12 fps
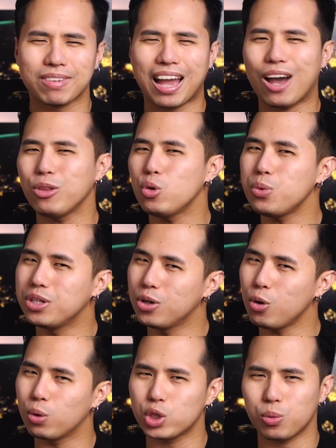how do we
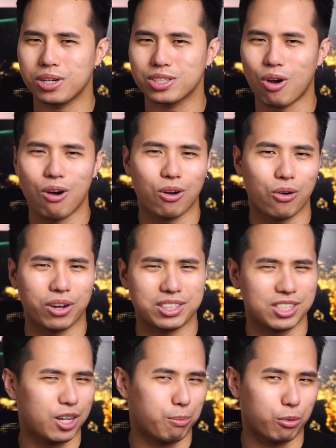know which one is Hong Kong and
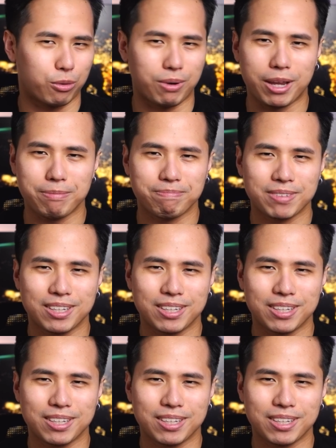Singapore, right?